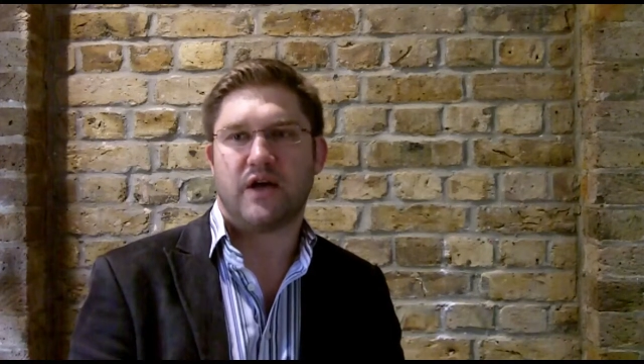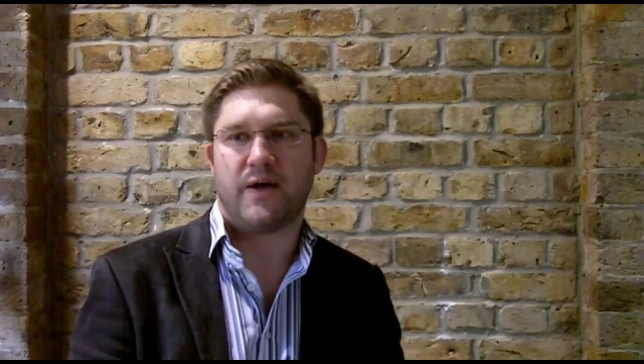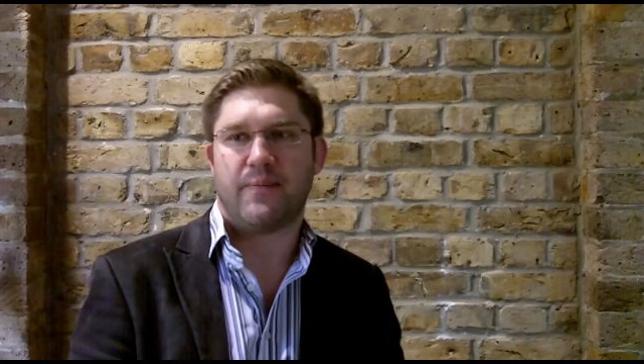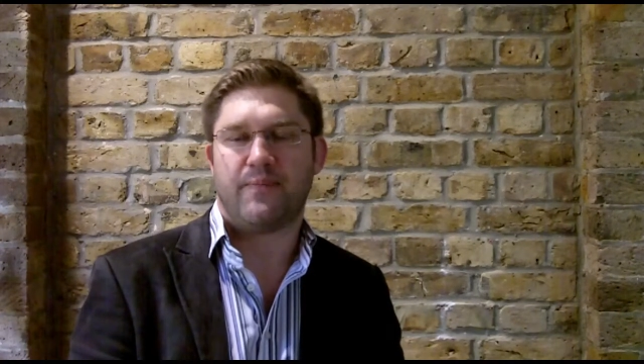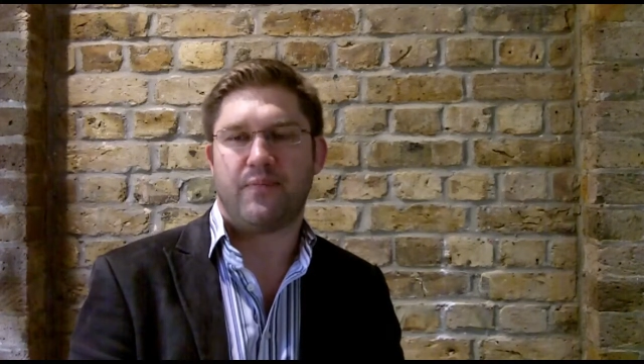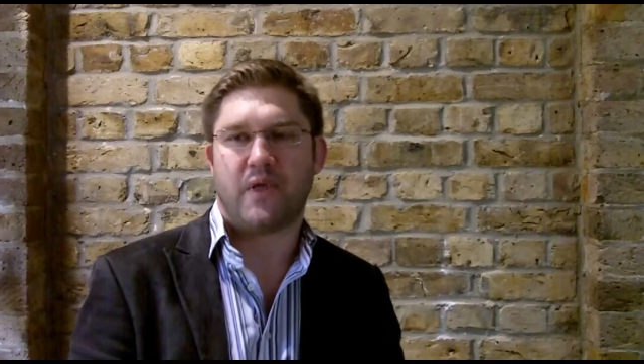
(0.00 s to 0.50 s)

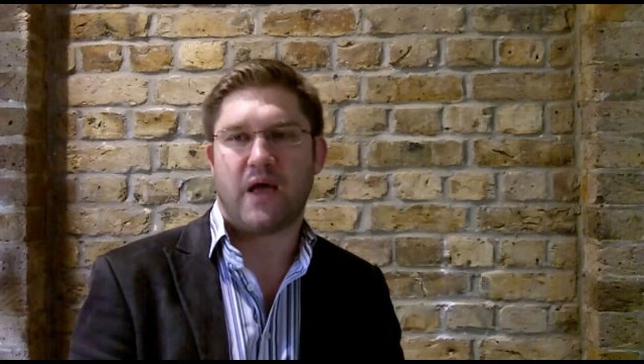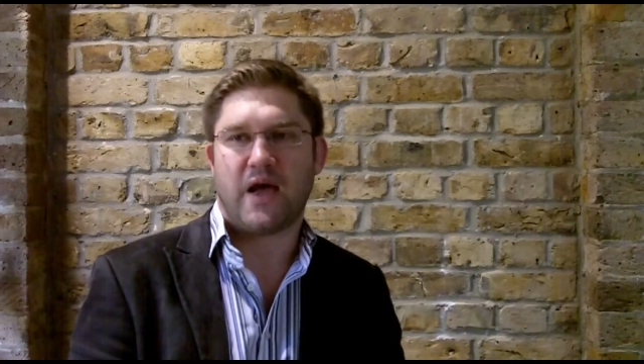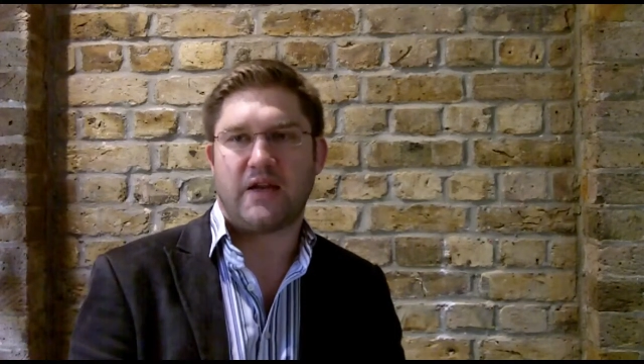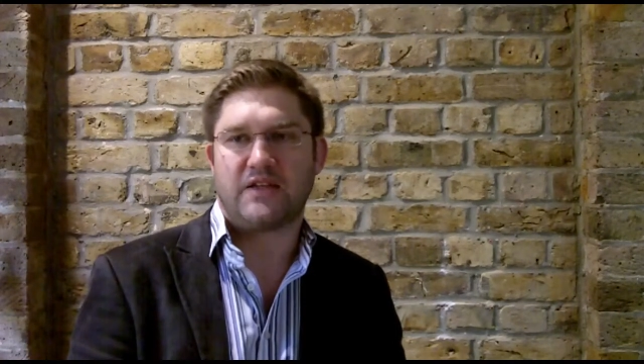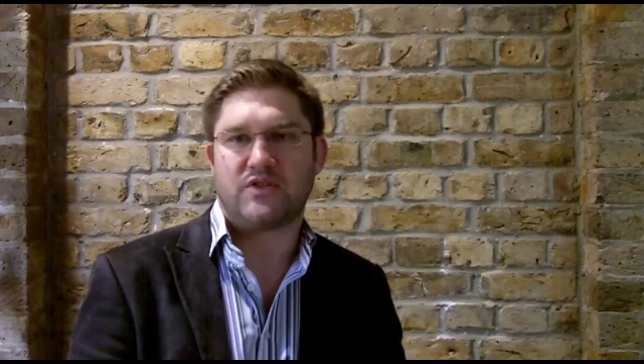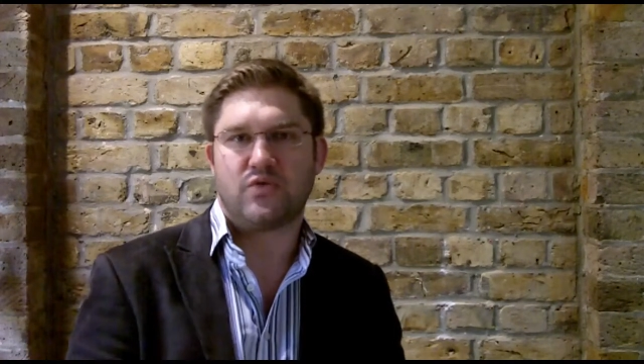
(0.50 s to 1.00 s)

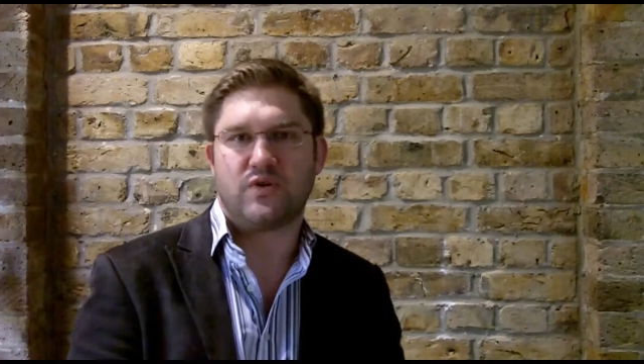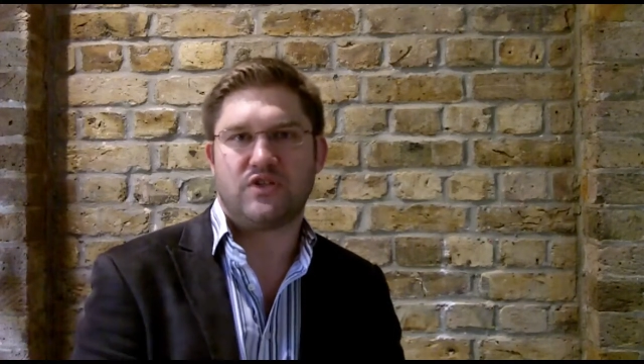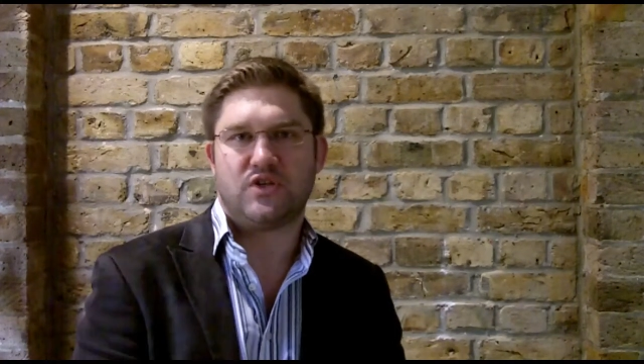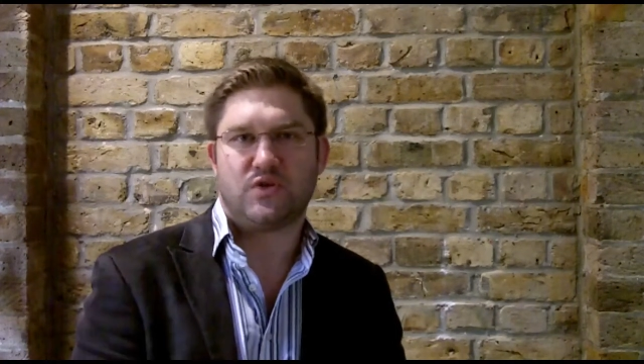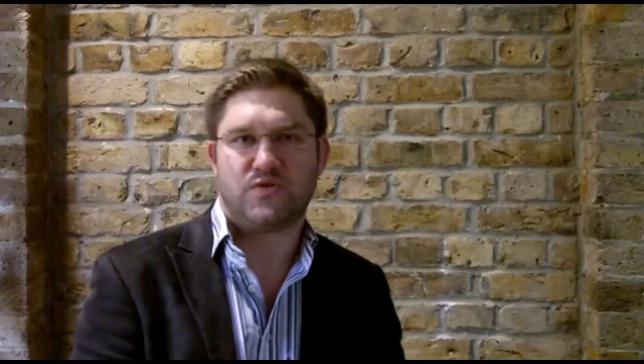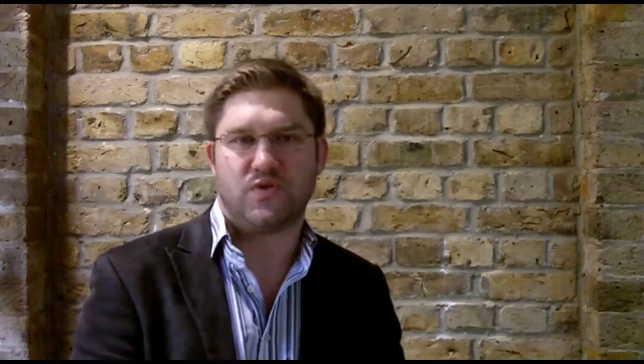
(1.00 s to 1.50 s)
And it's
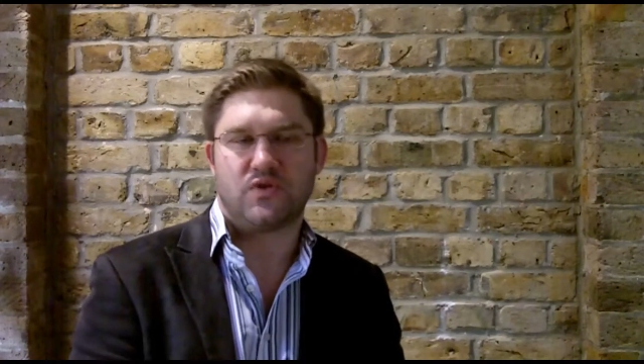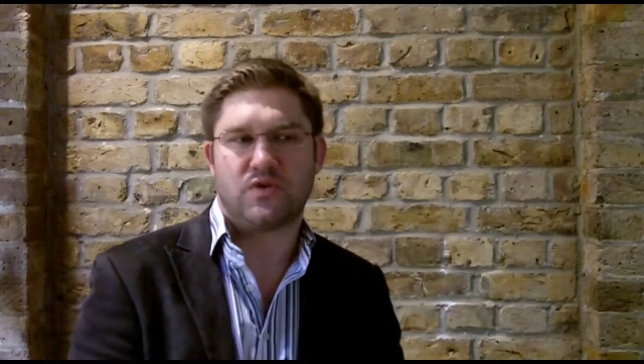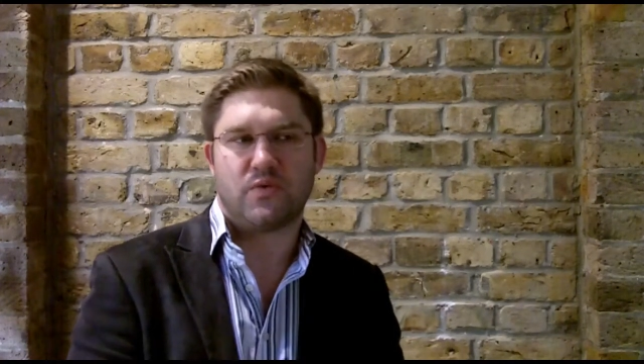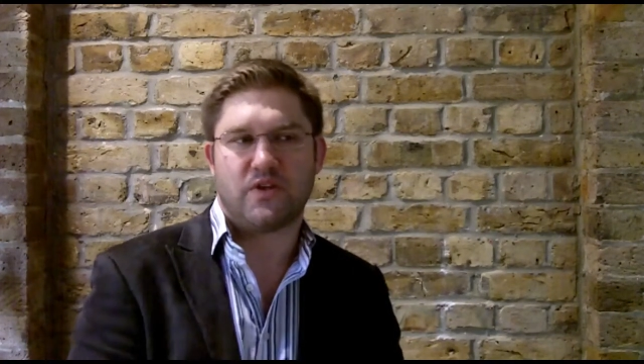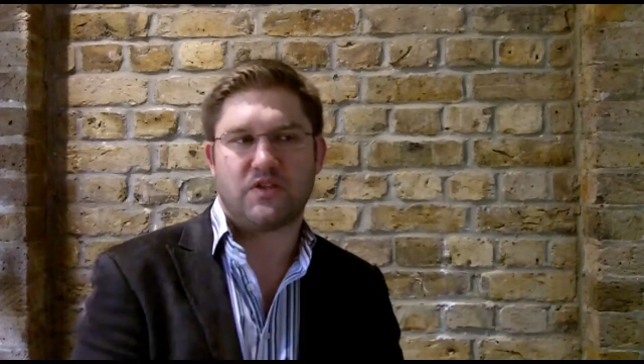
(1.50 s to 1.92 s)
always useful. So